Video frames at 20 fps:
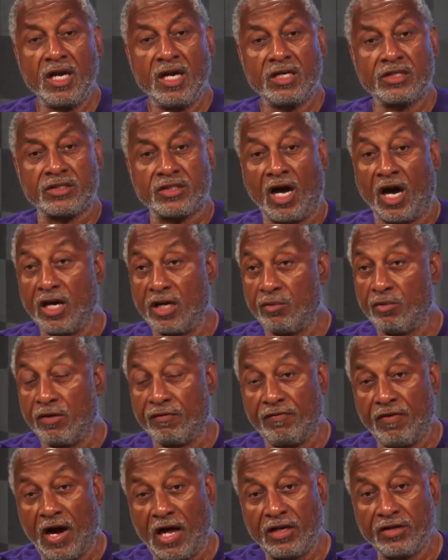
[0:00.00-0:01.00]
starting with
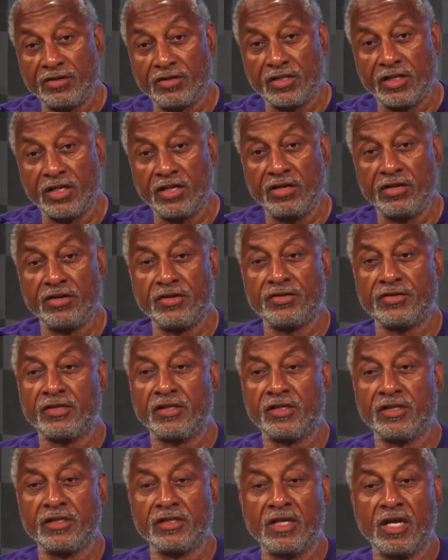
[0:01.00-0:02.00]
volunteers
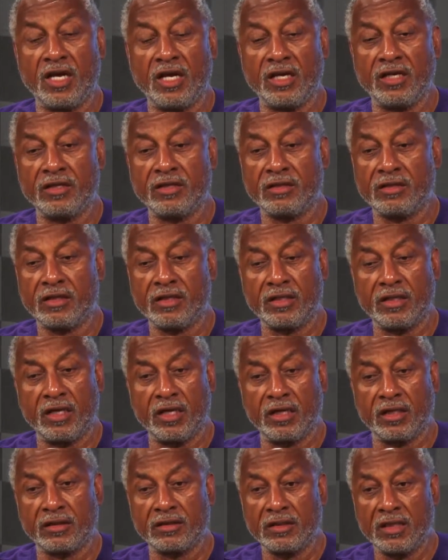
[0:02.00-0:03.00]
and, and
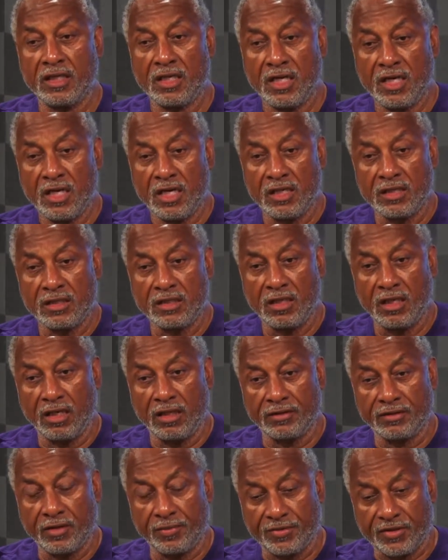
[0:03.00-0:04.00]
the uh,
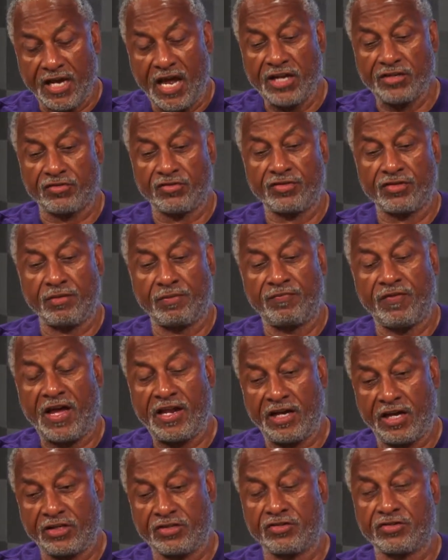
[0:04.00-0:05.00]
substantial sub
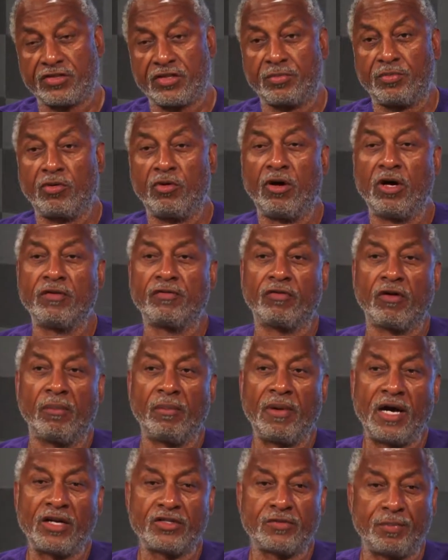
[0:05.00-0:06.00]
financial support from
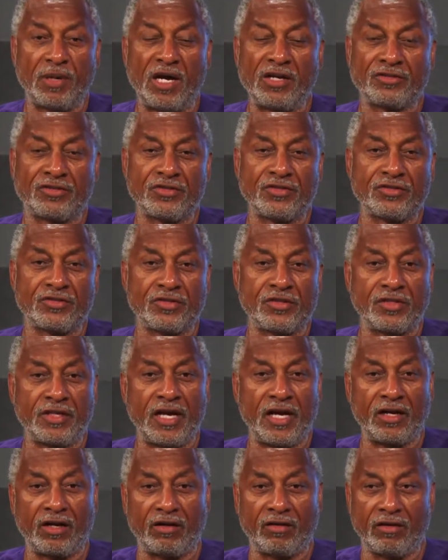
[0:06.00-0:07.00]
our sponsors and
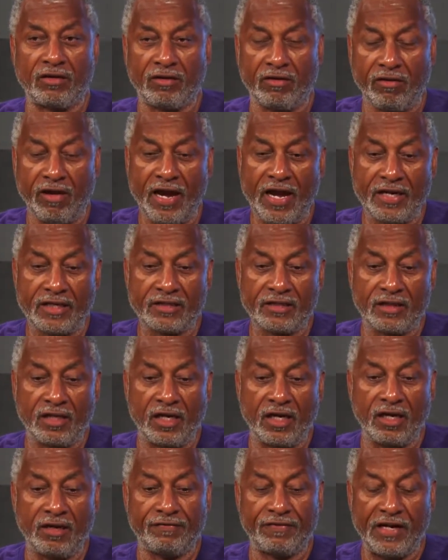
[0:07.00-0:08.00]
our grant
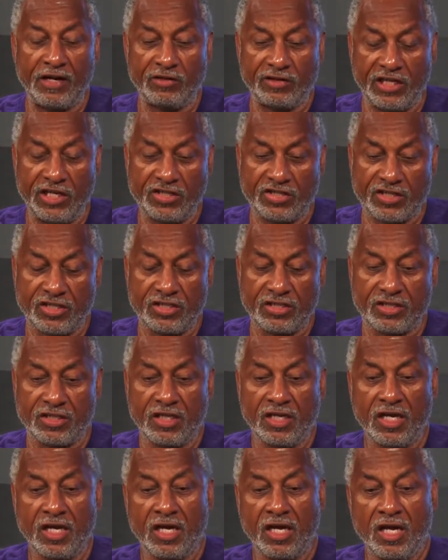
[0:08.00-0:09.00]
uh, foundations,
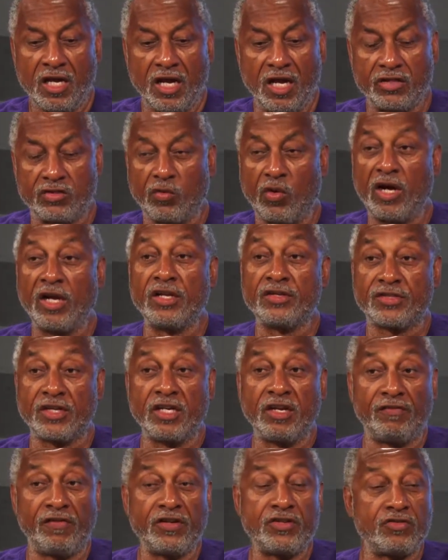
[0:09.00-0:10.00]
as well as
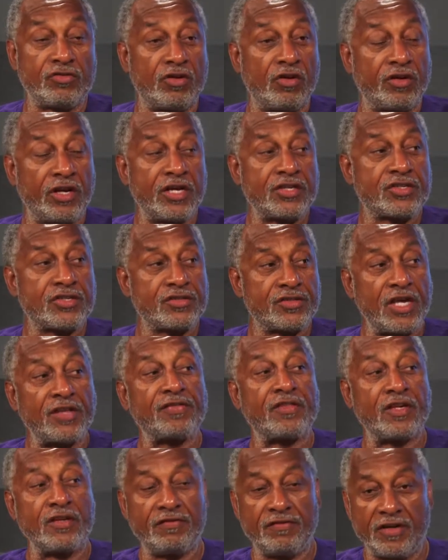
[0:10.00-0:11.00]
individual donations at
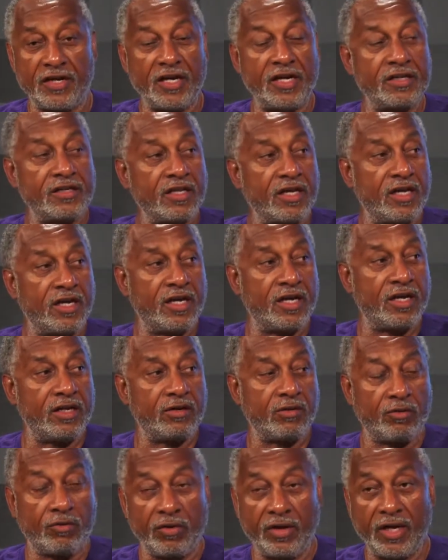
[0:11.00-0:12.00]
the event.
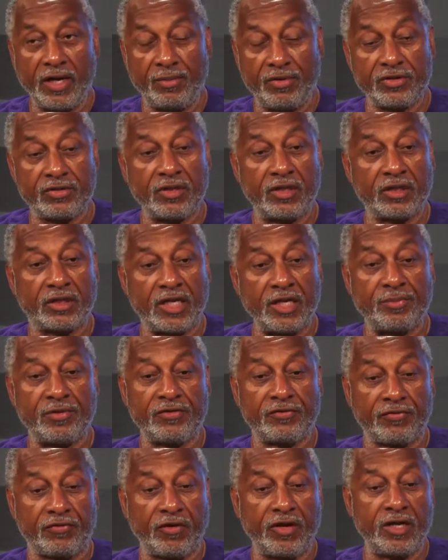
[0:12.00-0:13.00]
And we're able to keep it
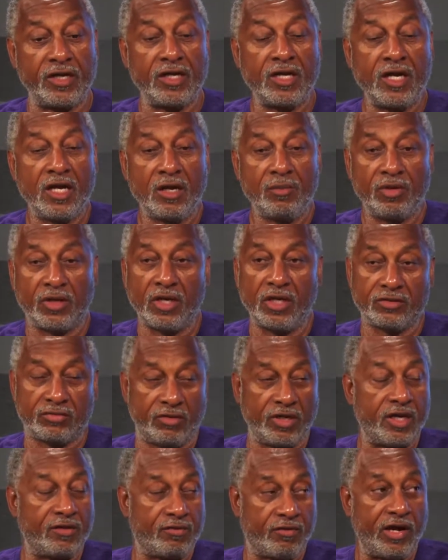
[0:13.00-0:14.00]
free because
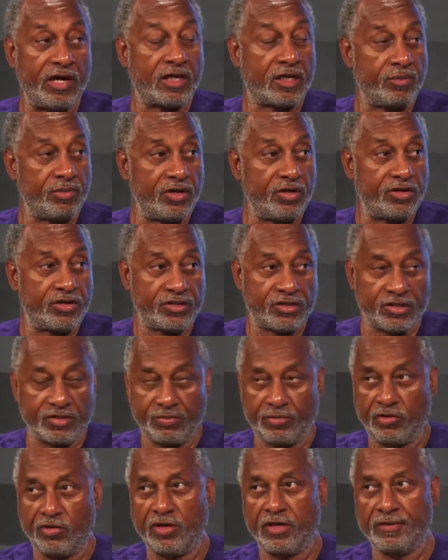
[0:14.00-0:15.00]
we have great community
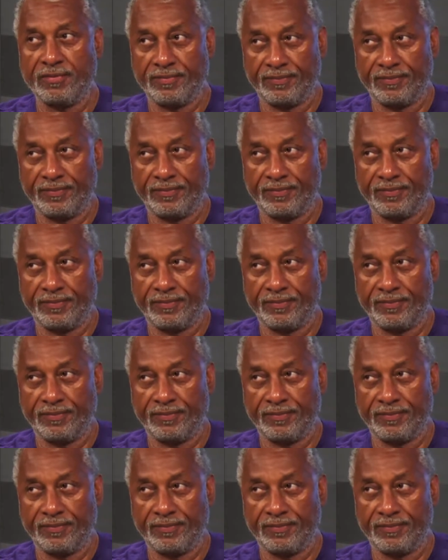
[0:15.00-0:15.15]
support.